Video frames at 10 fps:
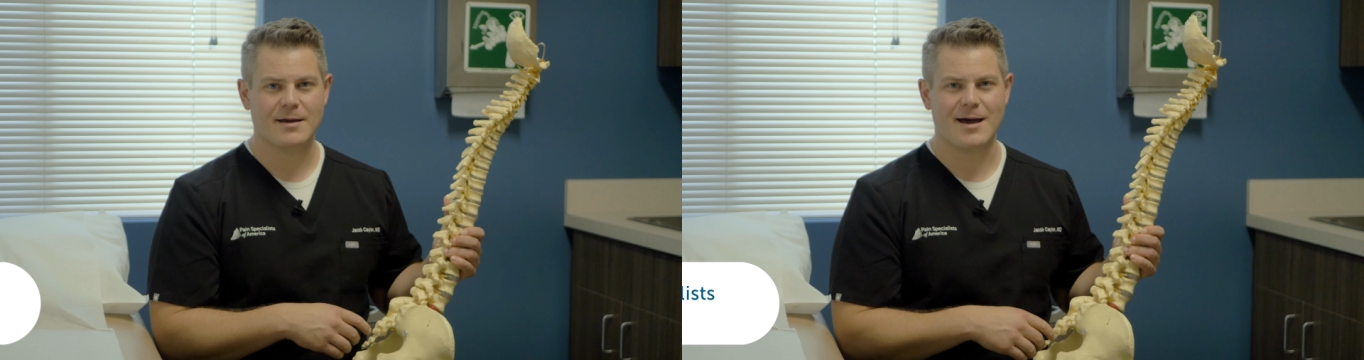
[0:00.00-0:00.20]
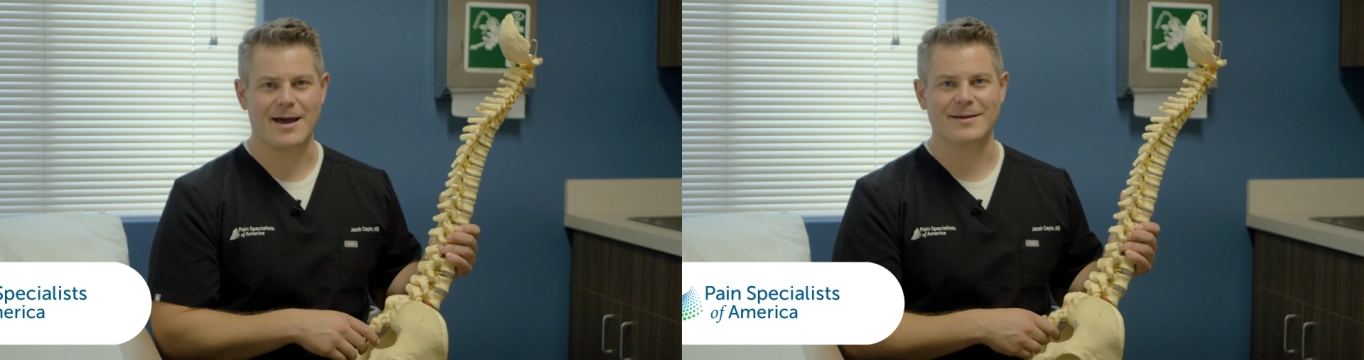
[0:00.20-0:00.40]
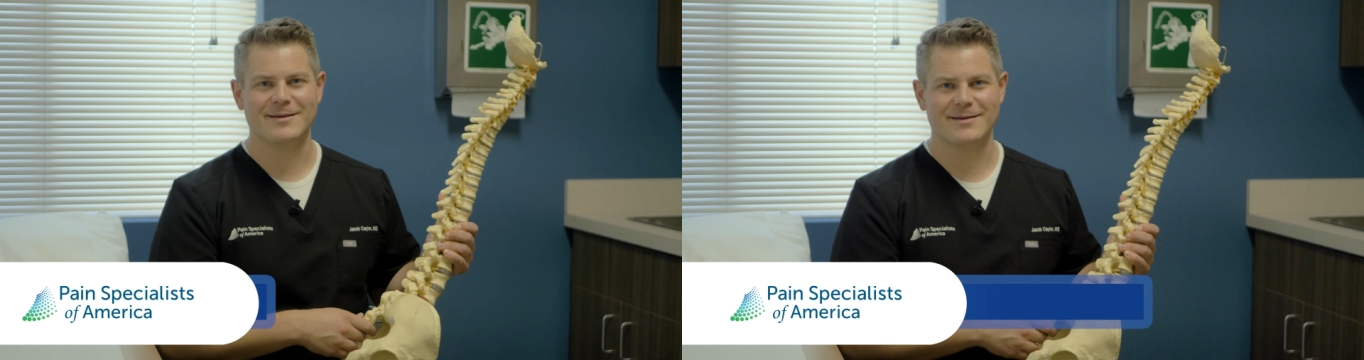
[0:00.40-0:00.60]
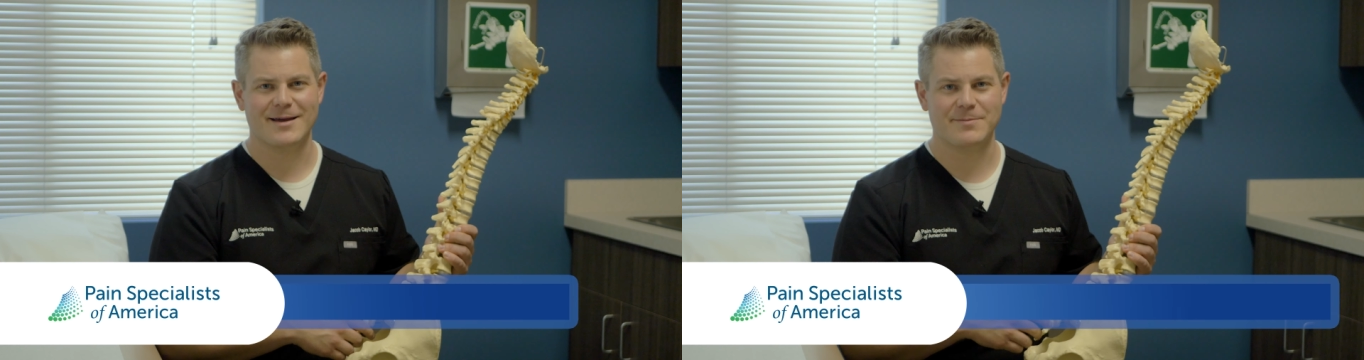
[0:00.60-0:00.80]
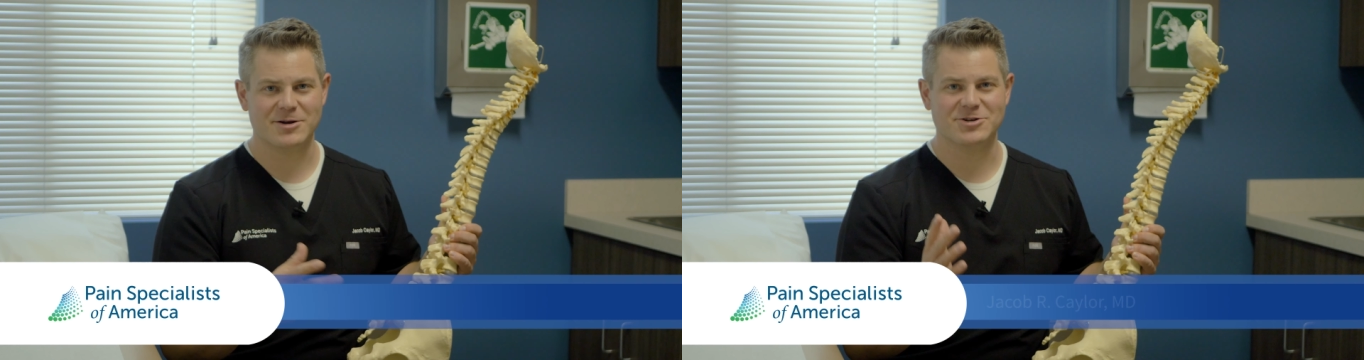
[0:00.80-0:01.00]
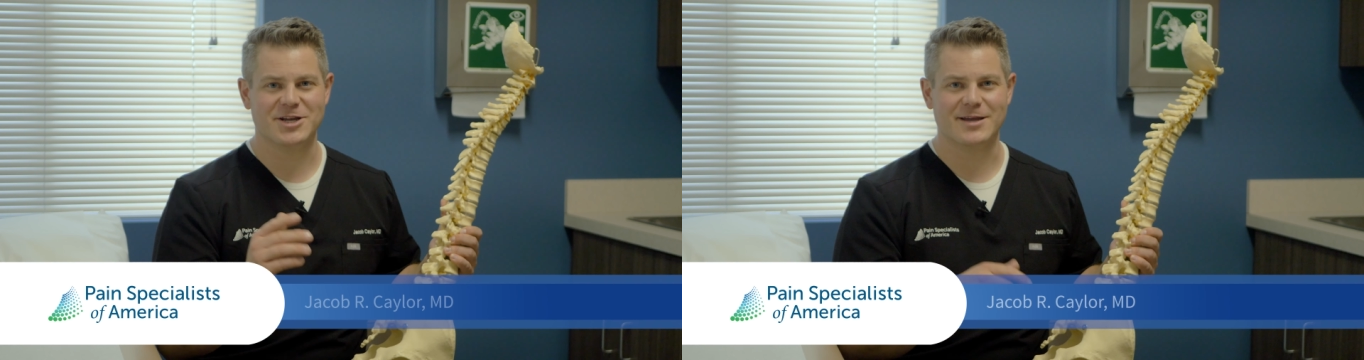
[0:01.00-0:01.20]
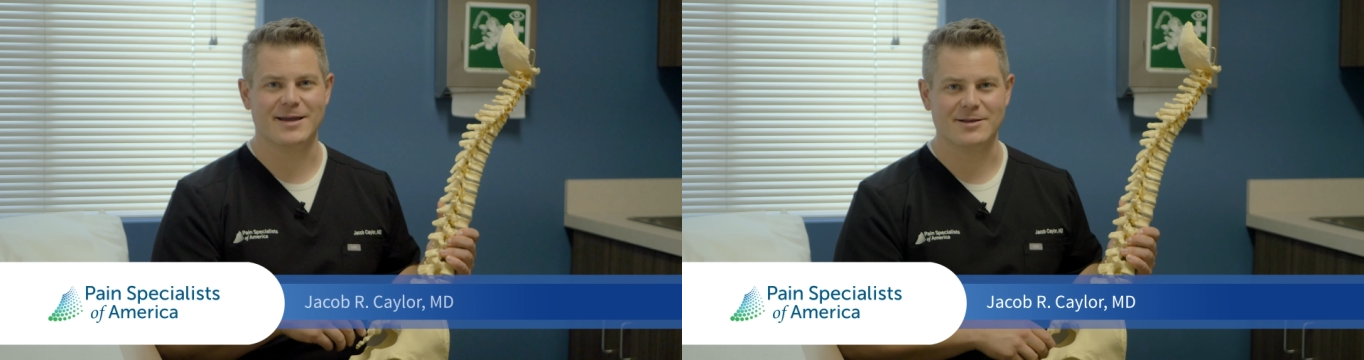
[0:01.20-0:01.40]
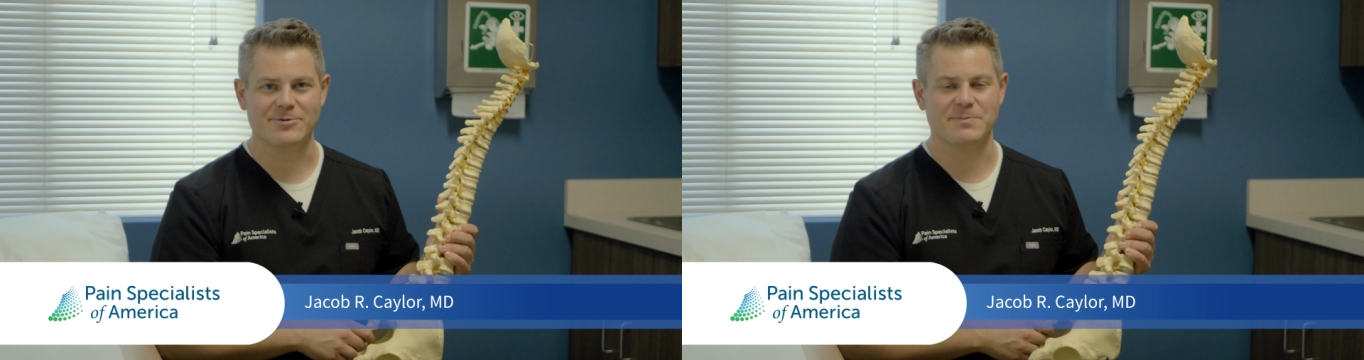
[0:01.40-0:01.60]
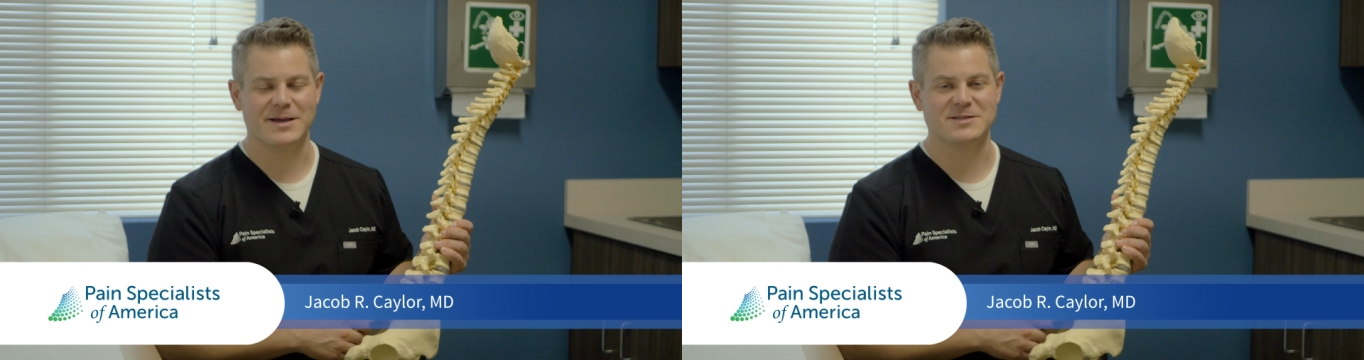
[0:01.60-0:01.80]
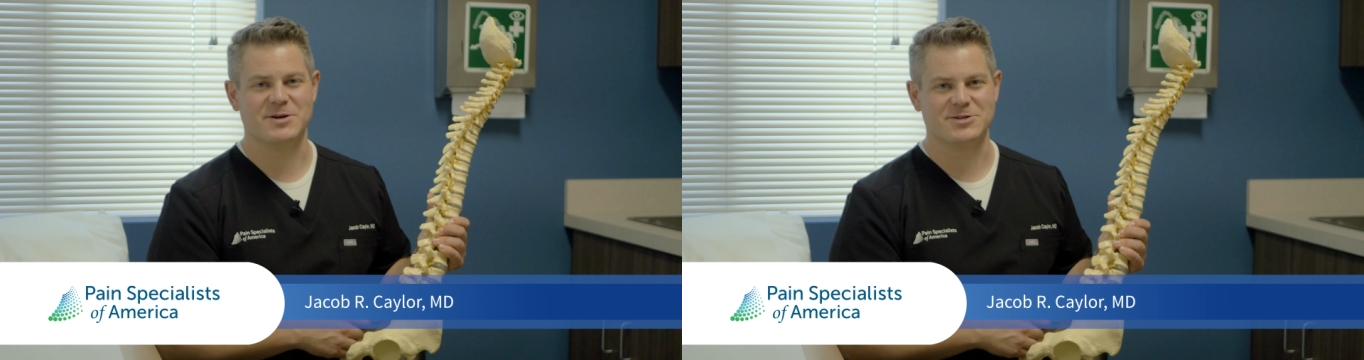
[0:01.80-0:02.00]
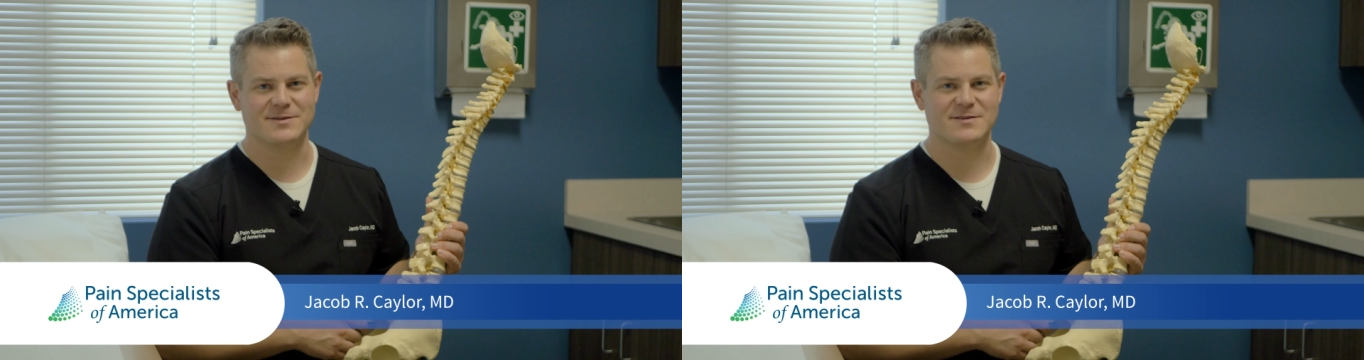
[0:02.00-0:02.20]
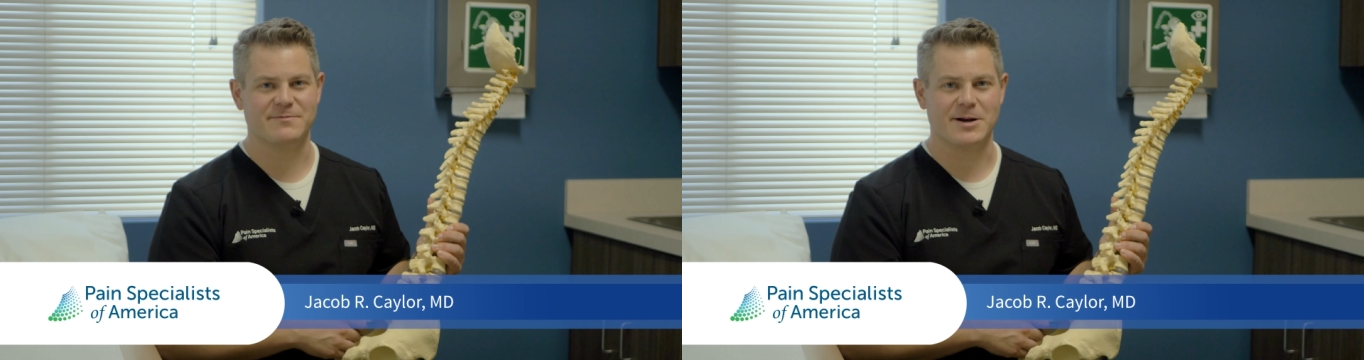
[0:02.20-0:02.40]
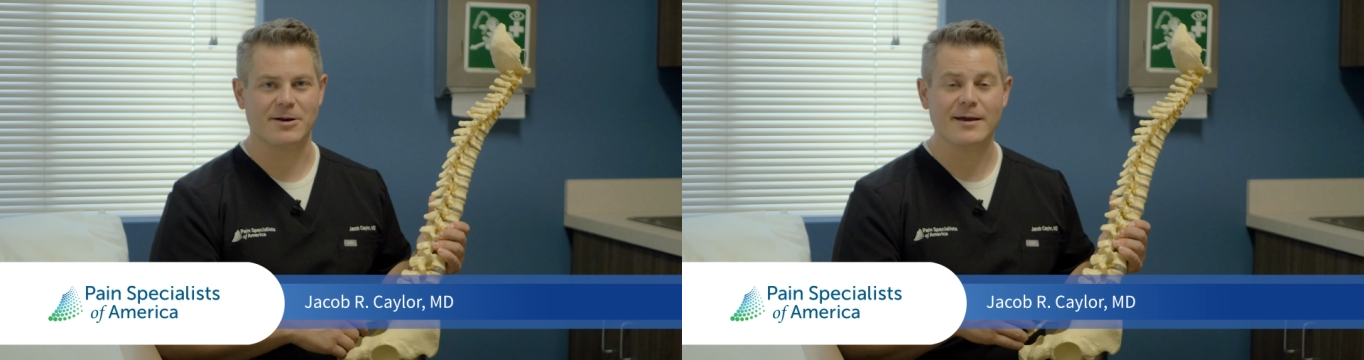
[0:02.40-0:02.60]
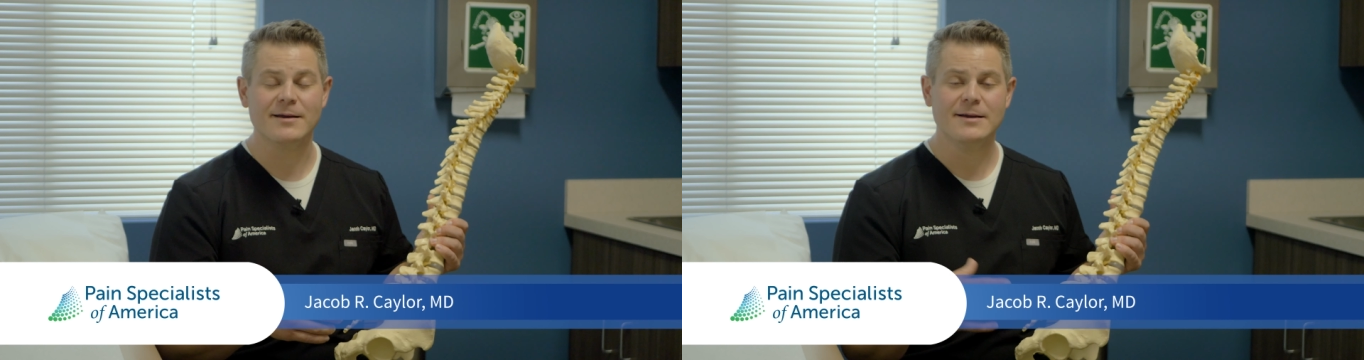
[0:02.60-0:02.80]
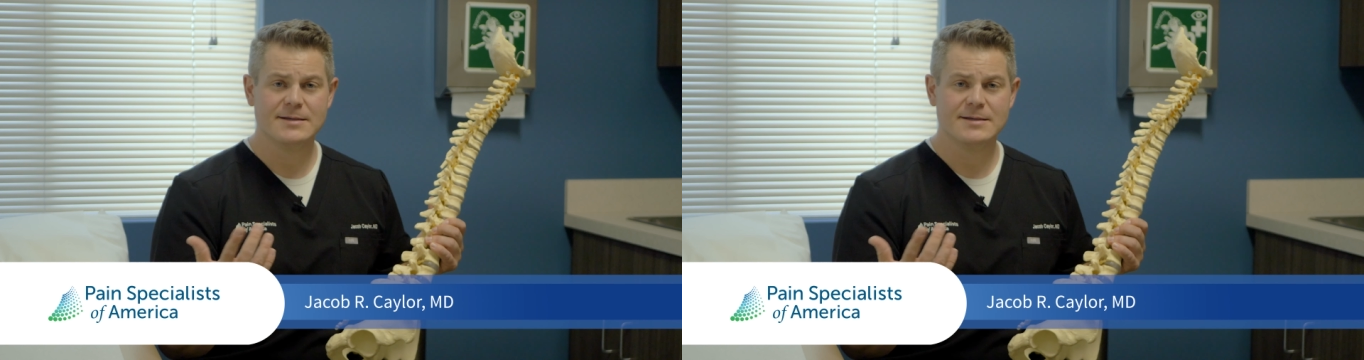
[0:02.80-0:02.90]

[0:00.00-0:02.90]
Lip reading: Hi, I'm Dr. Jay Caylor with Pain Specialists of America.